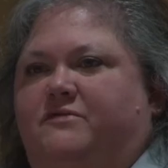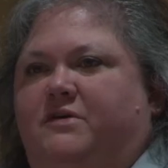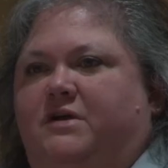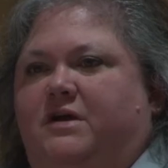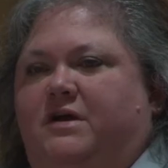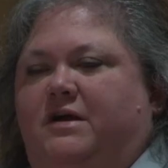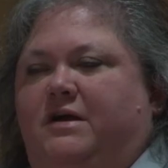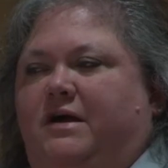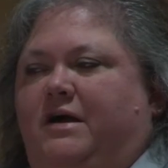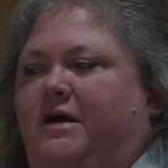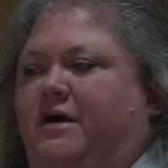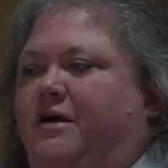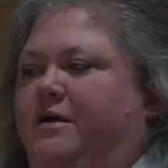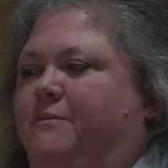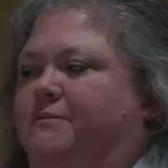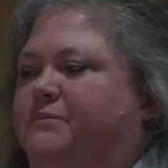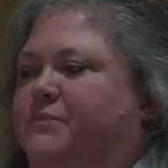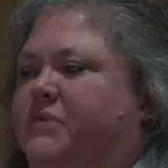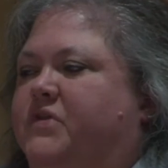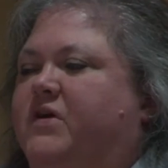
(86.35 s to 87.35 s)
like
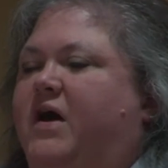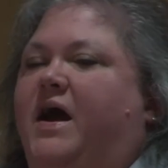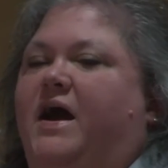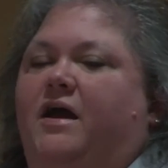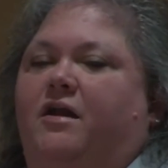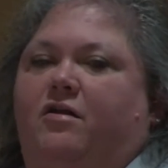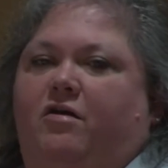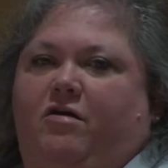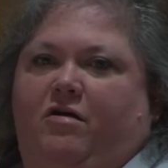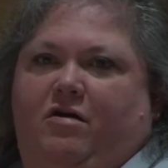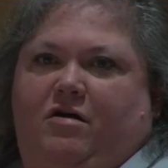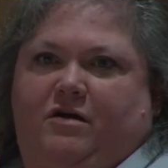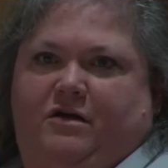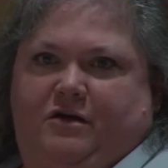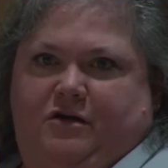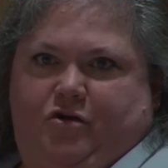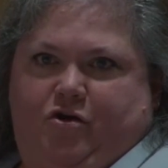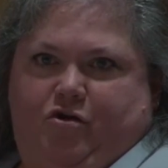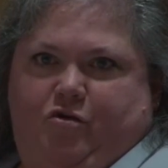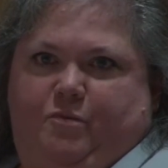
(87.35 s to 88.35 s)
intentional
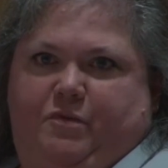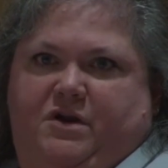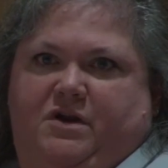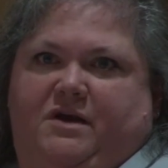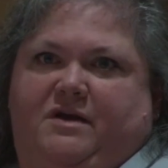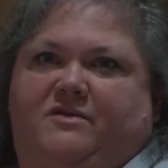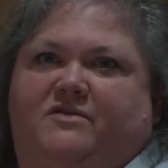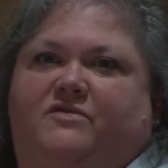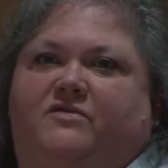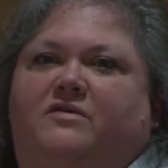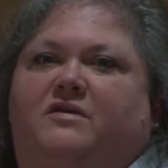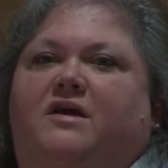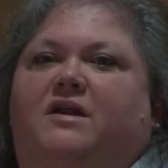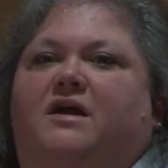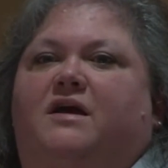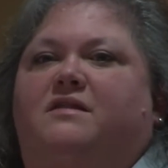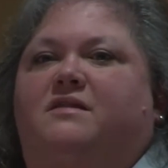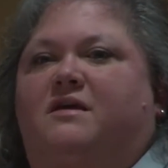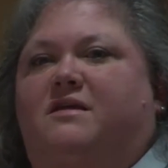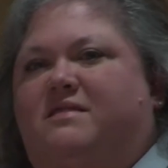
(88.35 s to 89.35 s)
non-transparency about
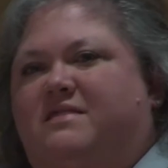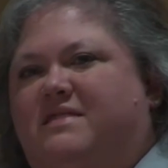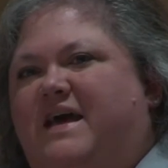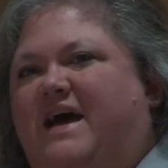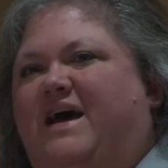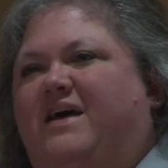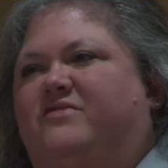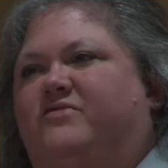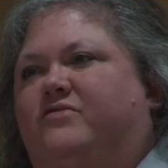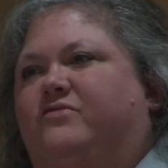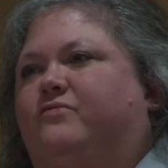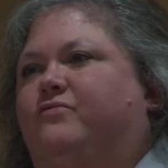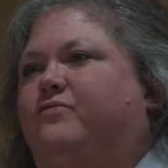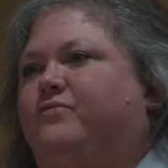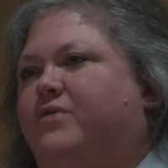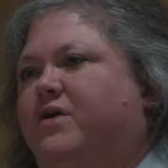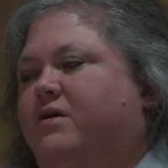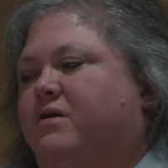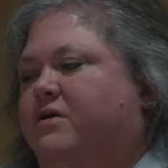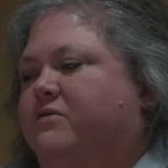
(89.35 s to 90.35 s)
the way that we operate. It was
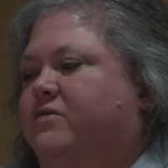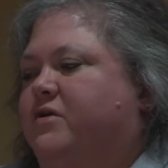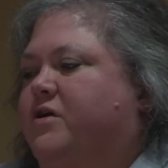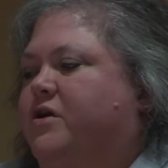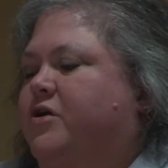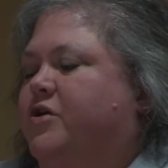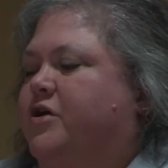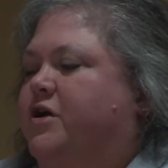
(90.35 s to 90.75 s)
just that